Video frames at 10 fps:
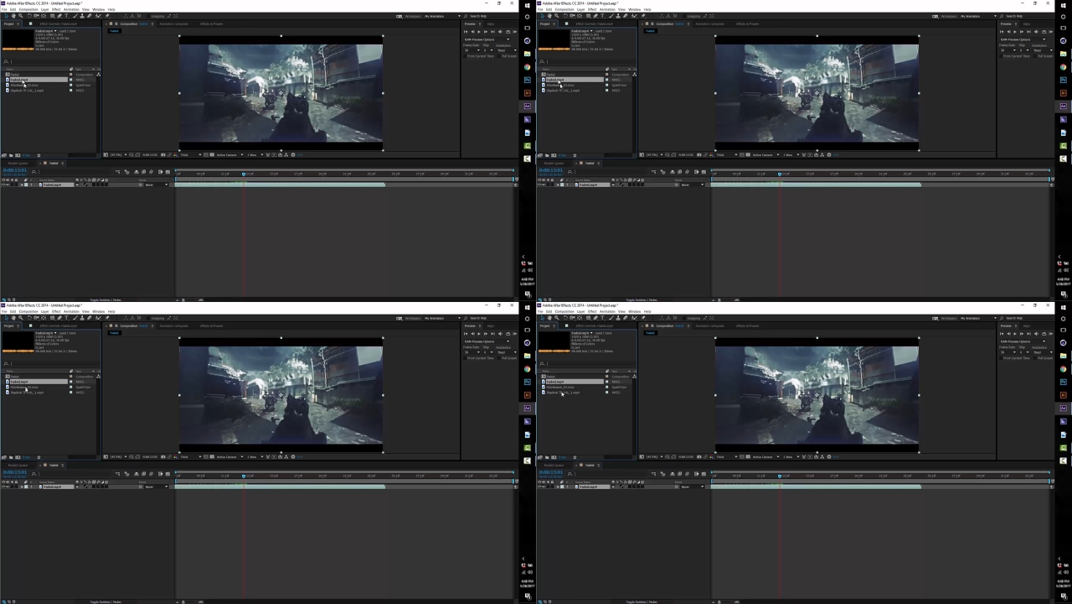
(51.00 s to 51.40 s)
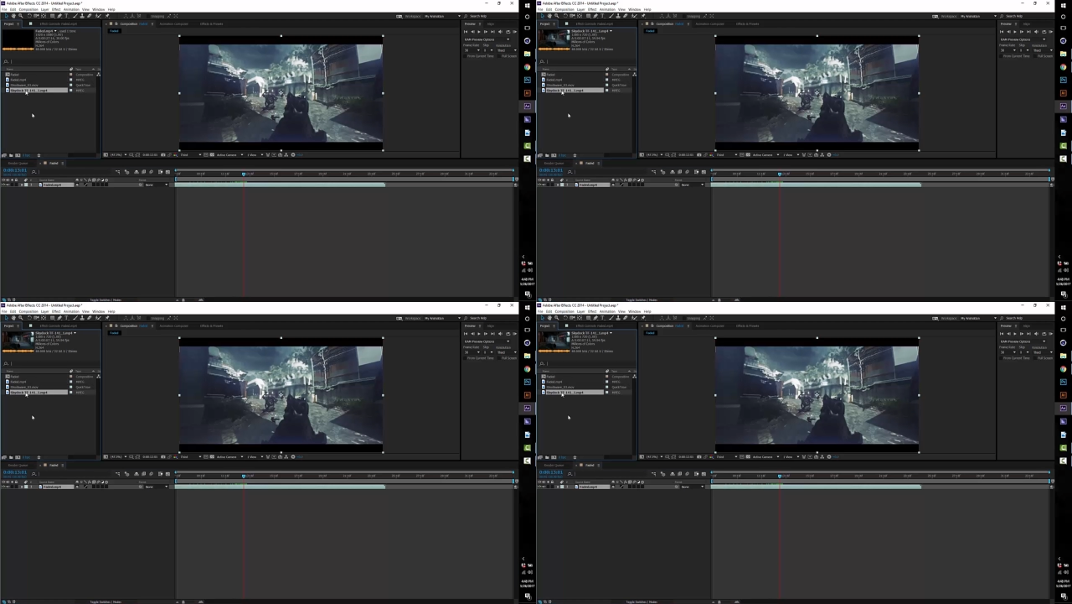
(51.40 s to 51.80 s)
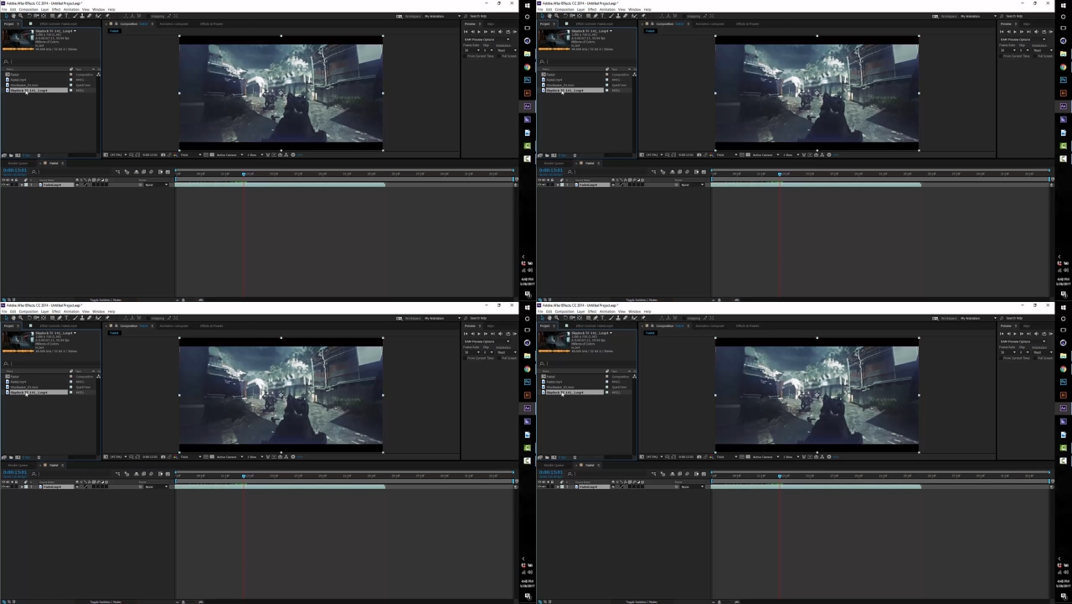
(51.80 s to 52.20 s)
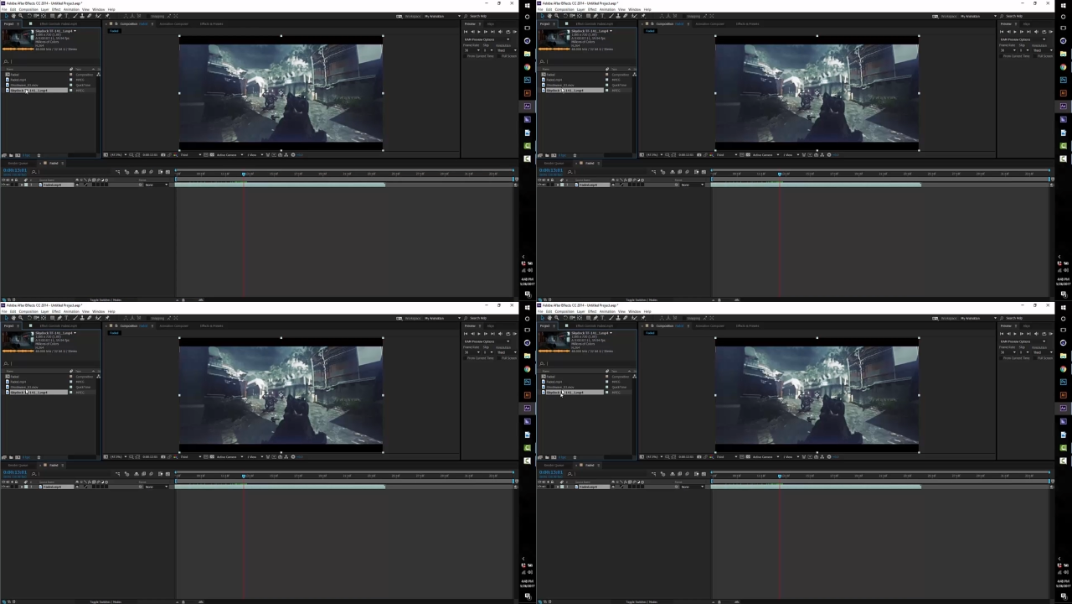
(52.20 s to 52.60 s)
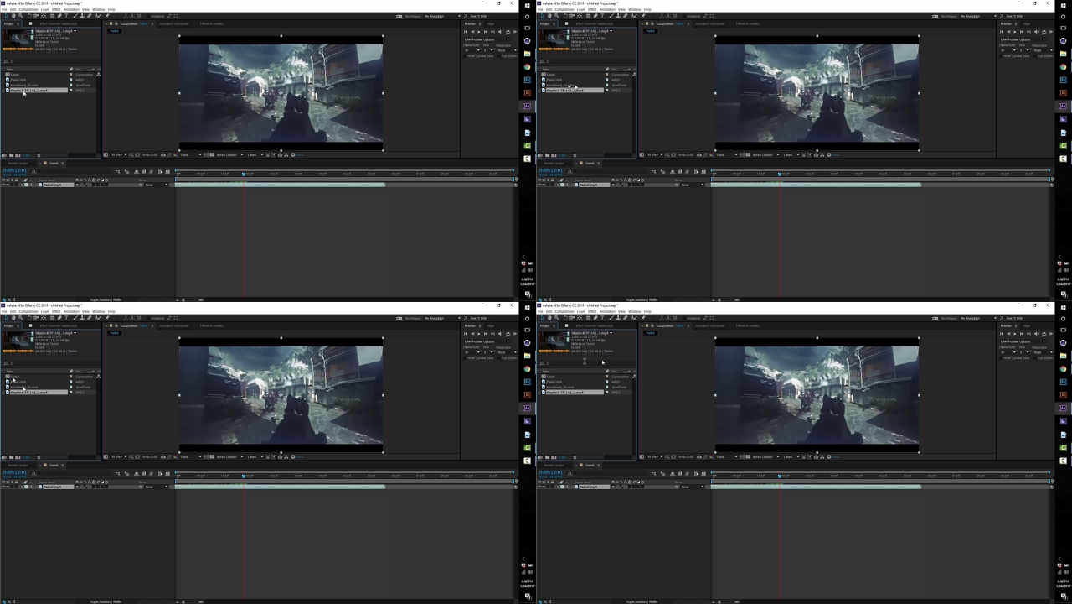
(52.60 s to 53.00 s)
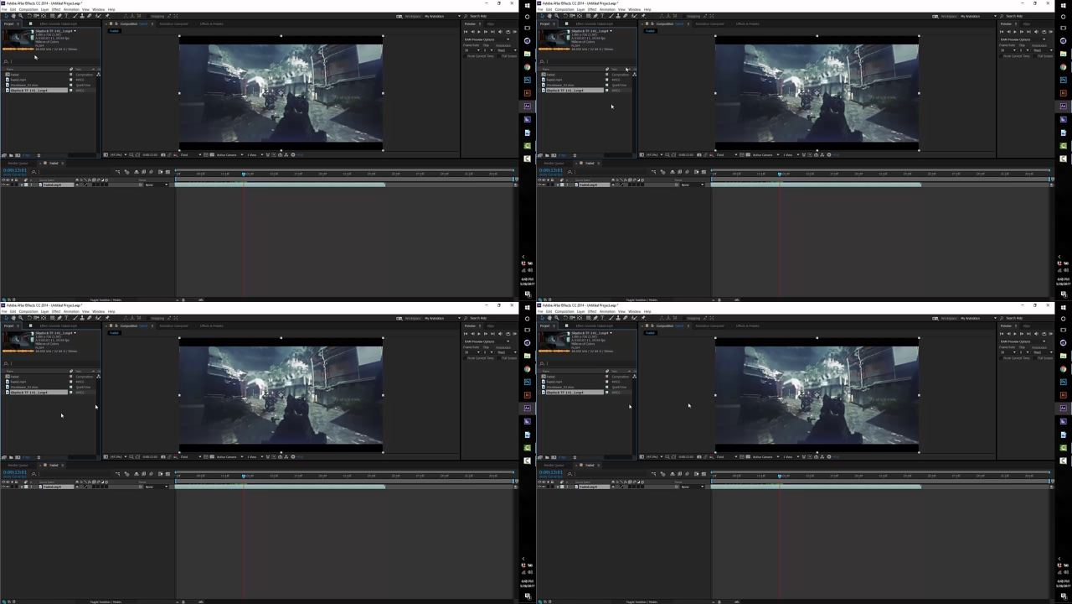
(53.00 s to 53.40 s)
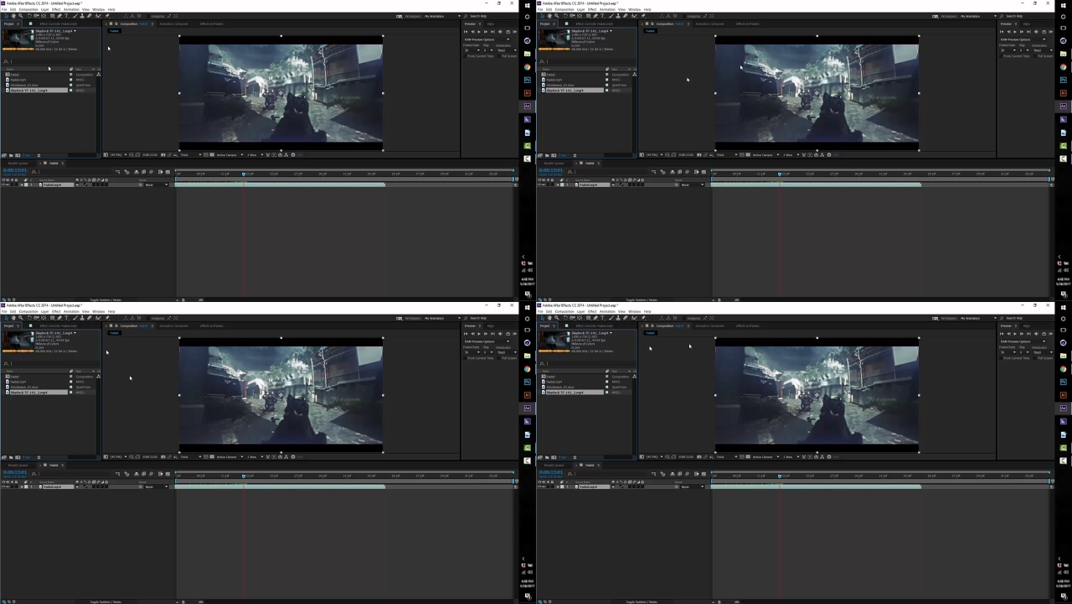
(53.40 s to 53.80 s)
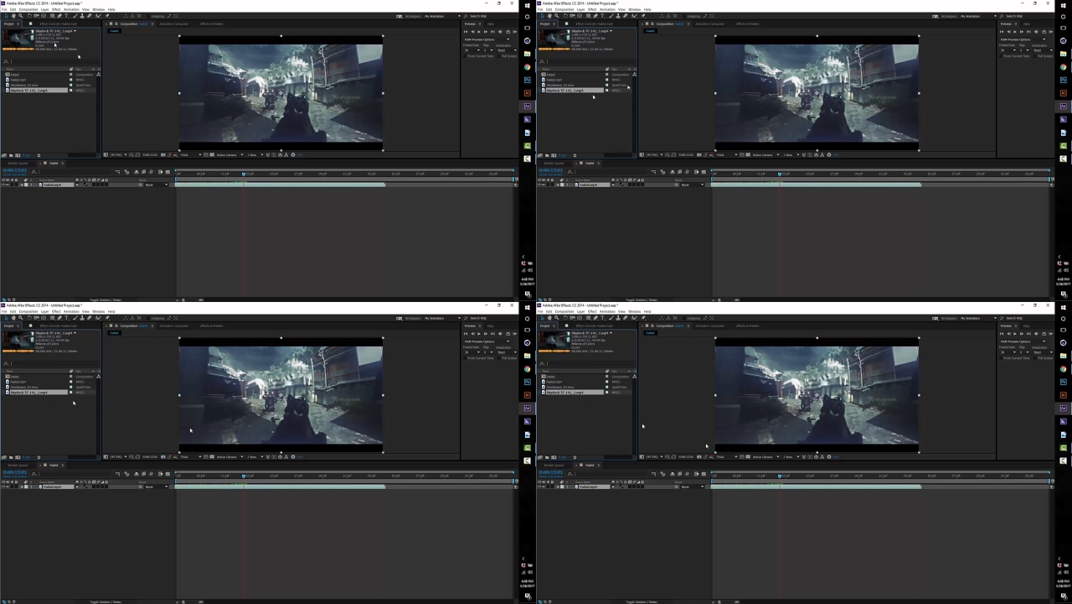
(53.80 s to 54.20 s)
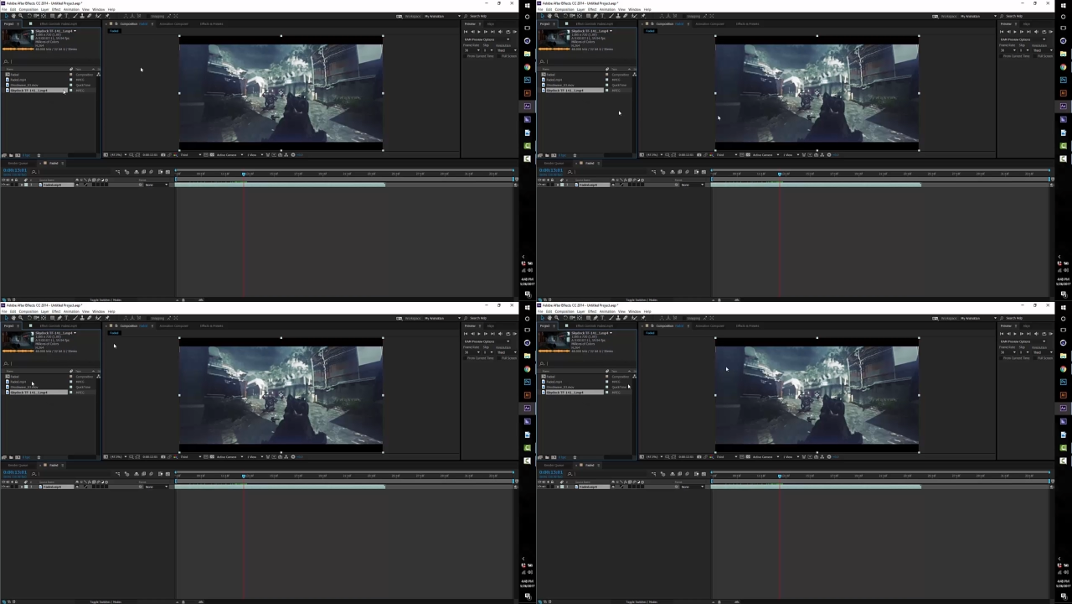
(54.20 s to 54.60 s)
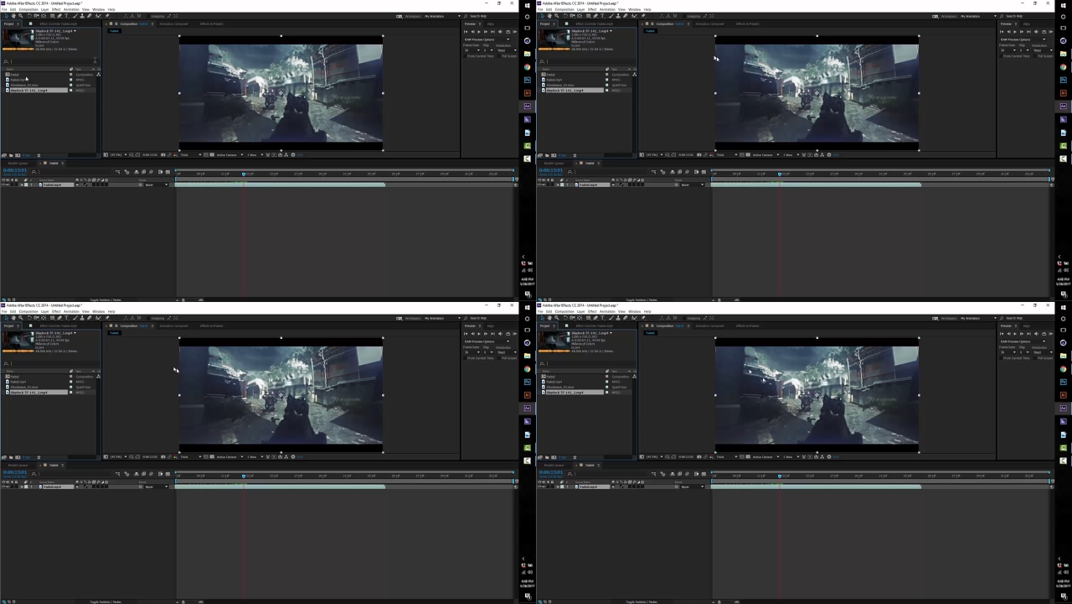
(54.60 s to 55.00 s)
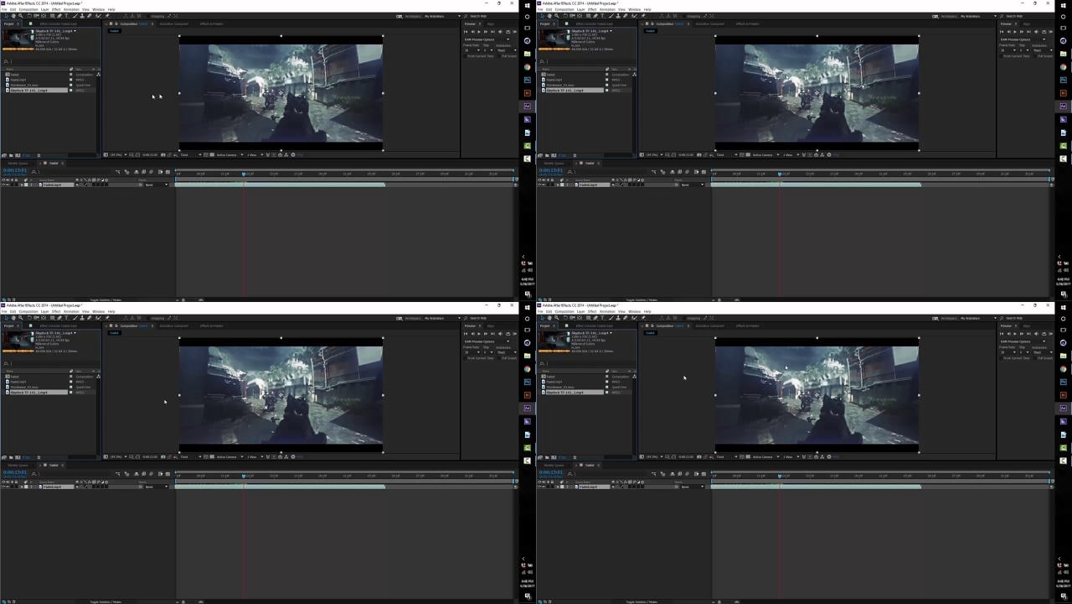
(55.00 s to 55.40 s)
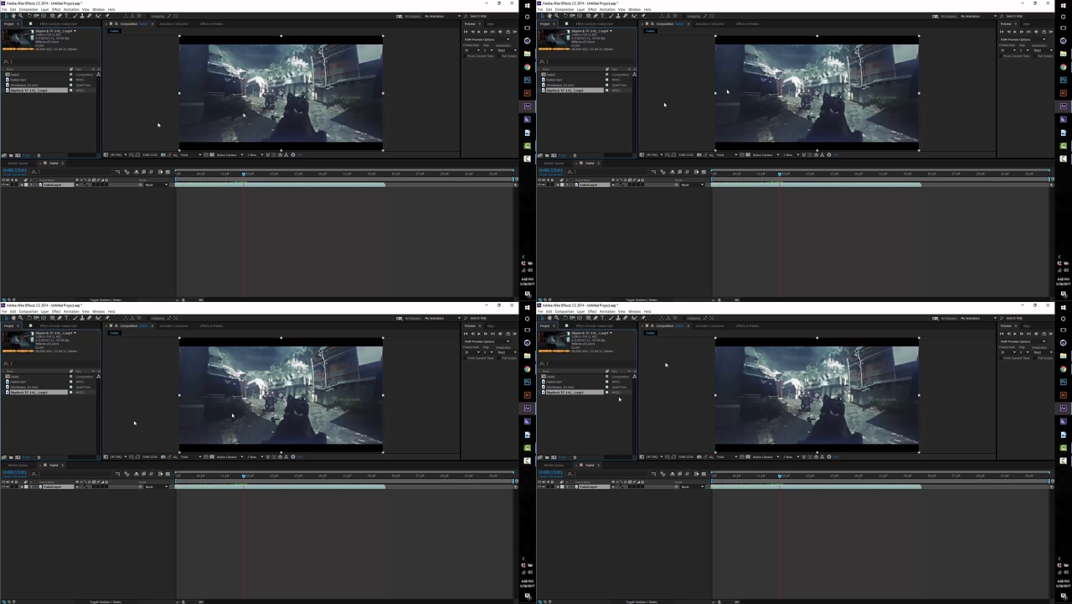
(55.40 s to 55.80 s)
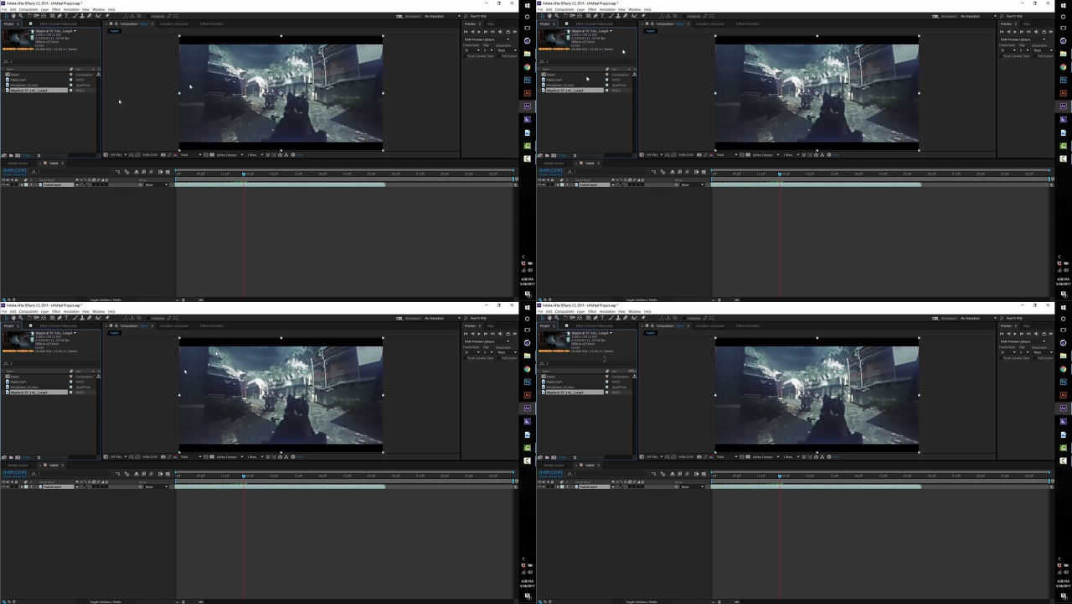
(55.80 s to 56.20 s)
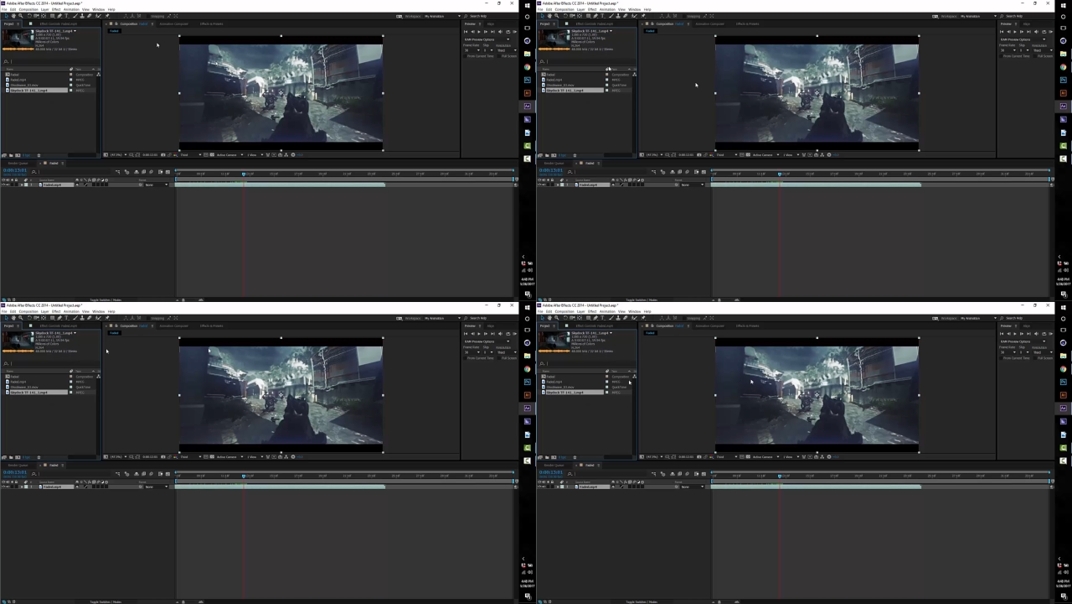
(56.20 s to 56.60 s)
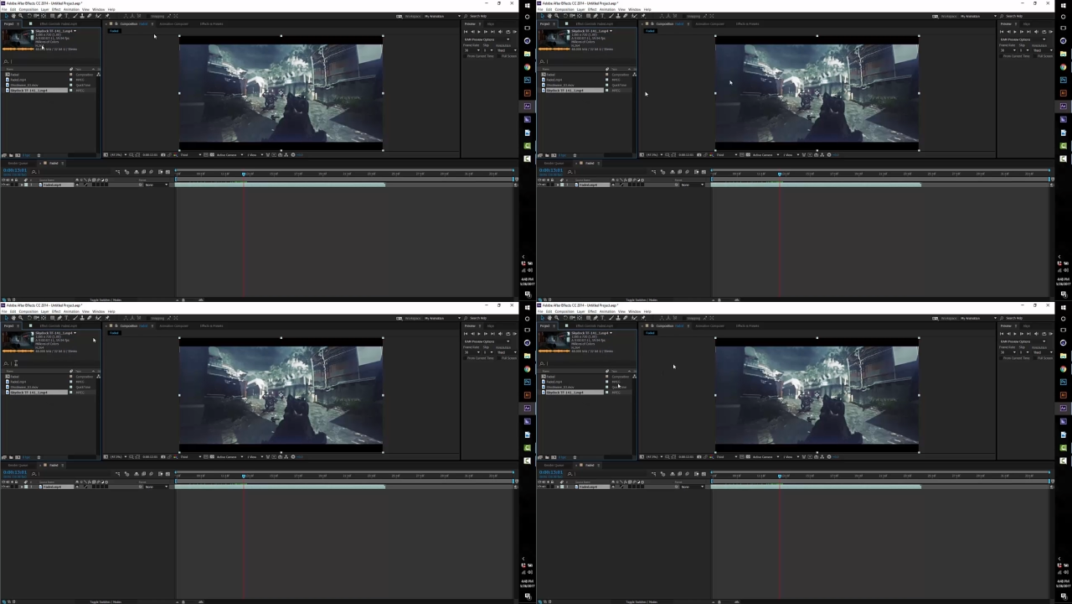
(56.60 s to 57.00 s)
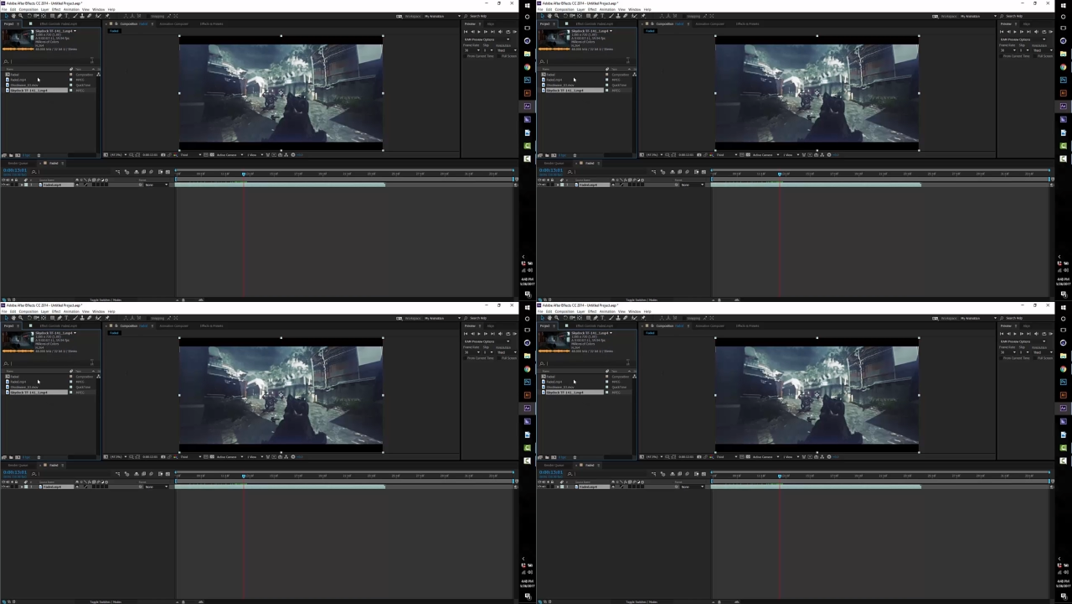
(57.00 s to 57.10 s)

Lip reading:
Nobody's mouth can be seen.